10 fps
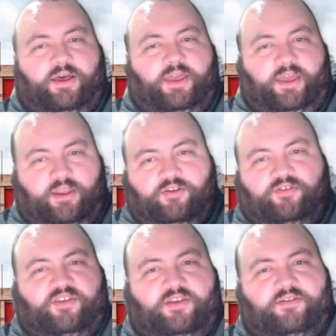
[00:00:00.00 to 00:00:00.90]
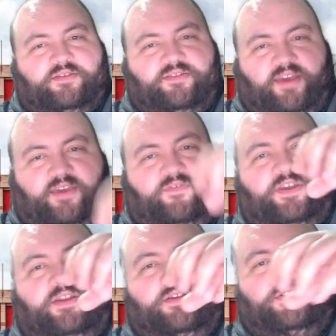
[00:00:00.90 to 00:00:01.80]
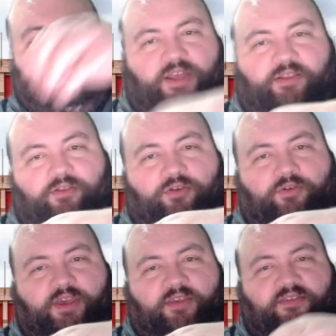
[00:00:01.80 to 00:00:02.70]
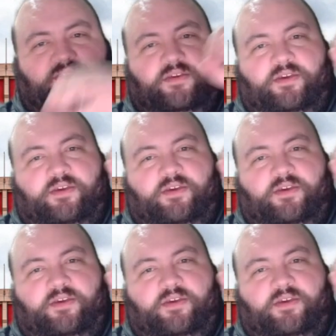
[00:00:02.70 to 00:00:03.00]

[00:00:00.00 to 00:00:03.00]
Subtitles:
Henderson, Tayven, Jaylin Lucas,